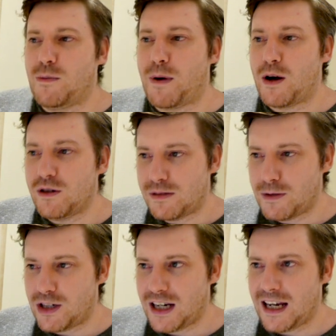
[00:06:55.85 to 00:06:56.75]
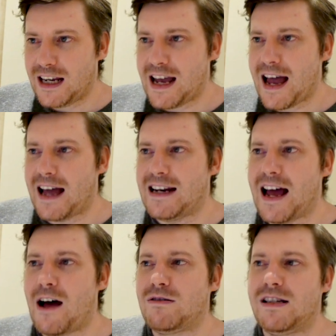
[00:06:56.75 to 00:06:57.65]
post machine and
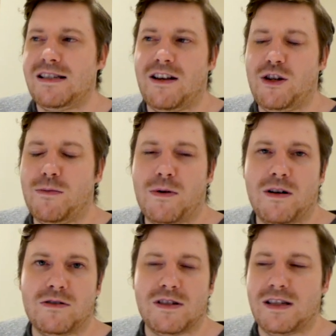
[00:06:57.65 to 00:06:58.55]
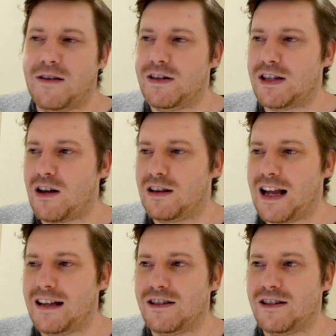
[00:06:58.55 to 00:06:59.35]
how to sell your product or service online.